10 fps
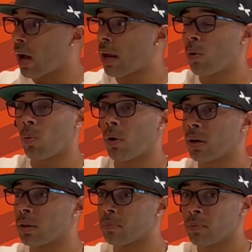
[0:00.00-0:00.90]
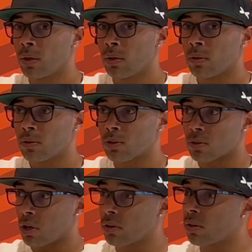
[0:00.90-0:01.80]
I don't want to
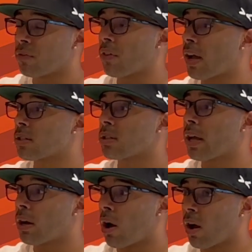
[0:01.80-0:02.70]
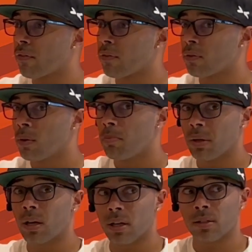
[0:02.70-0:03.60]
turn the flashlight off Never
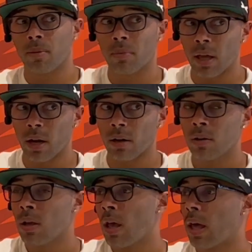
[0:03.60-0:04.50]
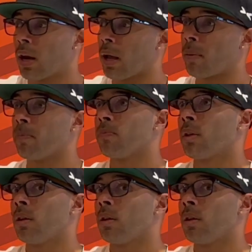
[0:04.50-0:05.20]
because I'm there and I'm